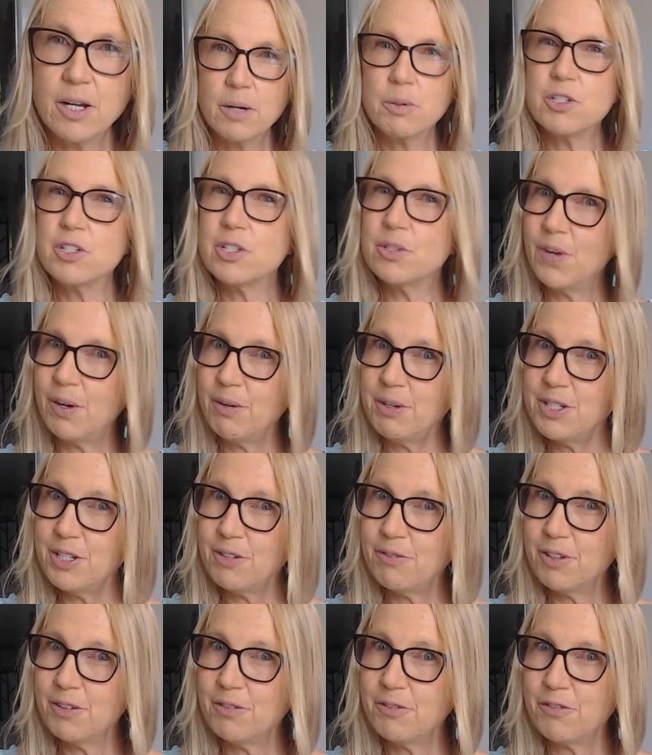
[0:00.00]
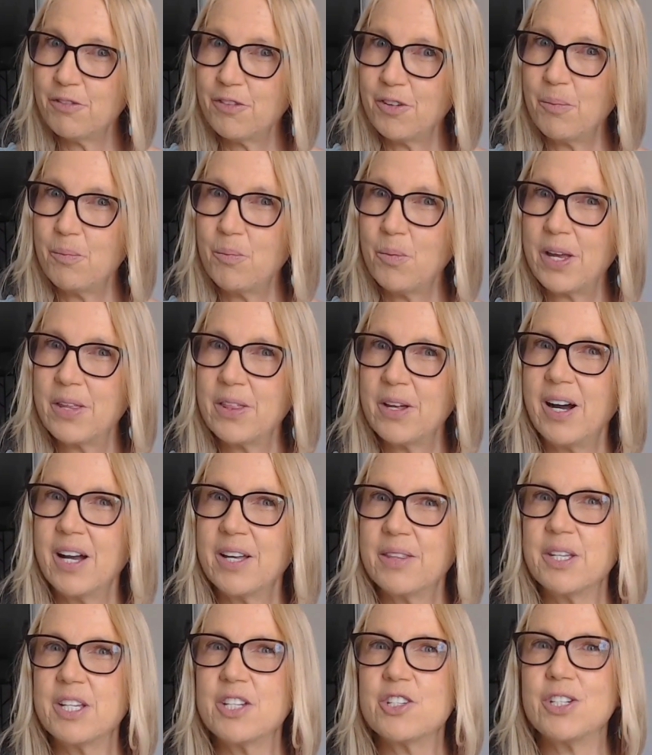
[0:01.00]
which is very different from whether
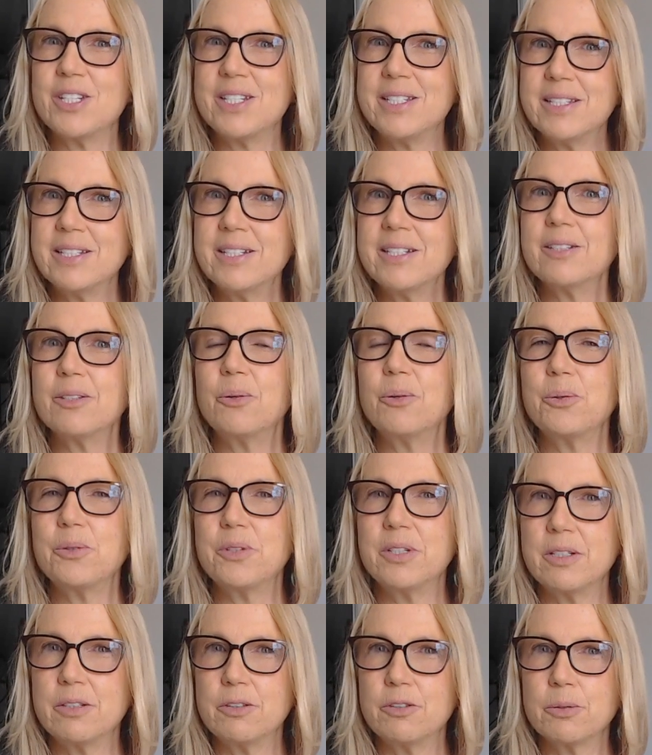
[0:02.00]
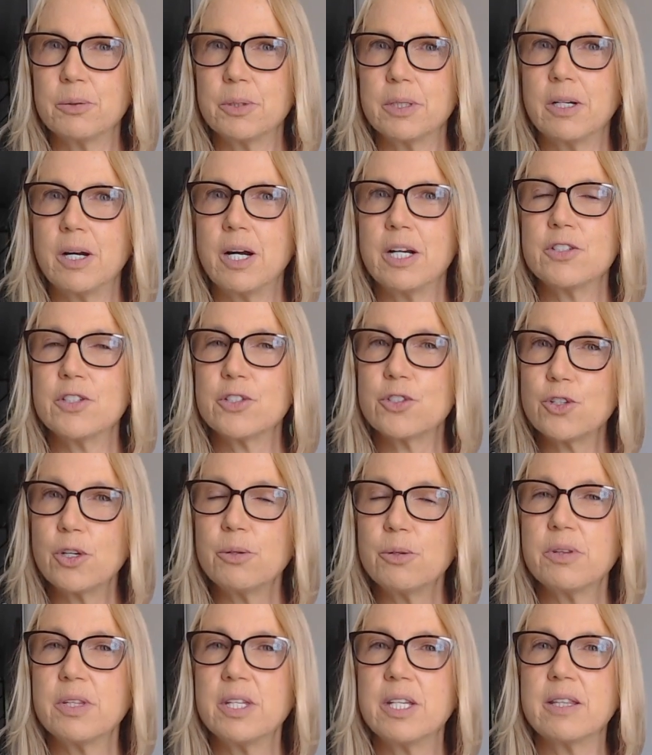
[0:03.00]
I think she did it or didn't do it. I just
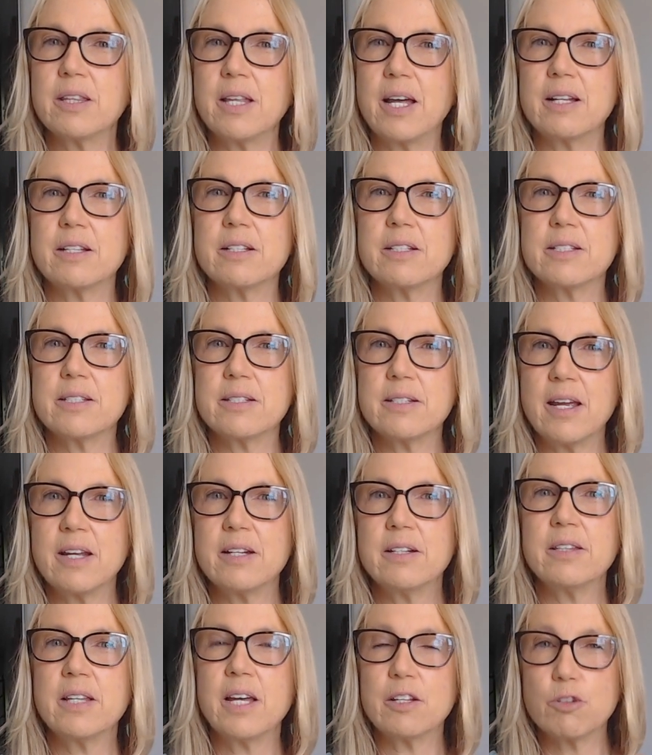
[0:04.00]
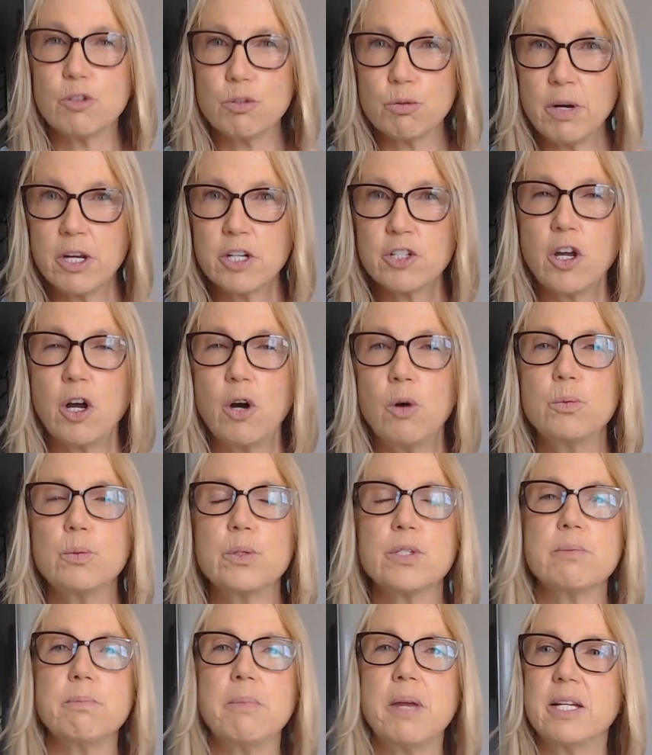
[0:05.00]
don't think that standard, that threshold
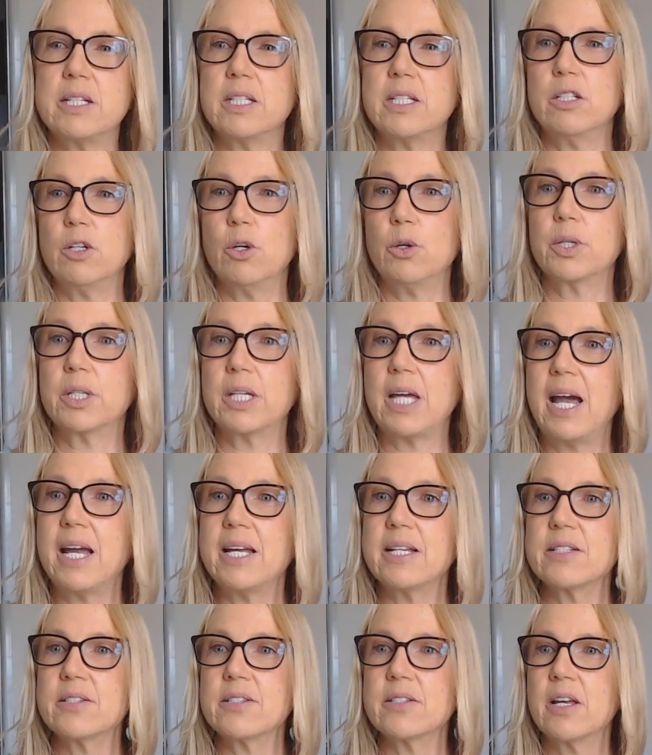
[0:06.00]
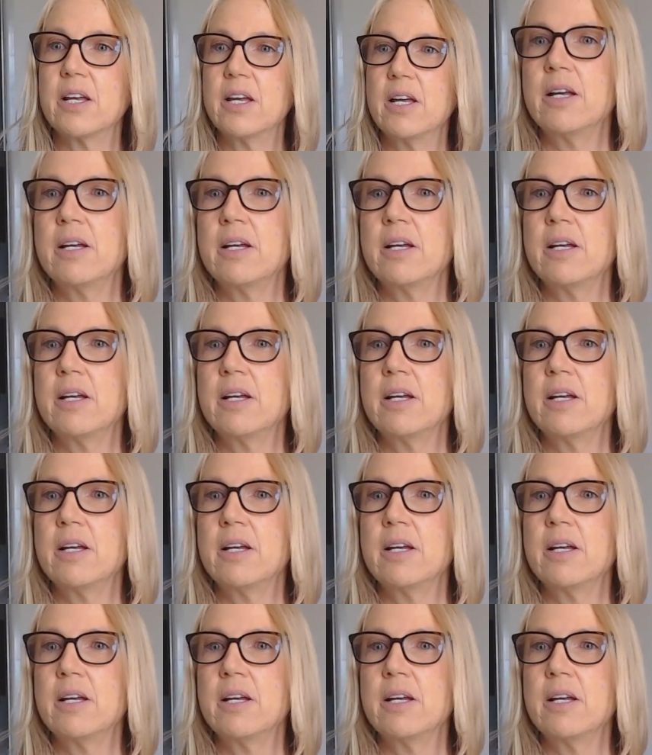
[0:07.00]
was met in her case.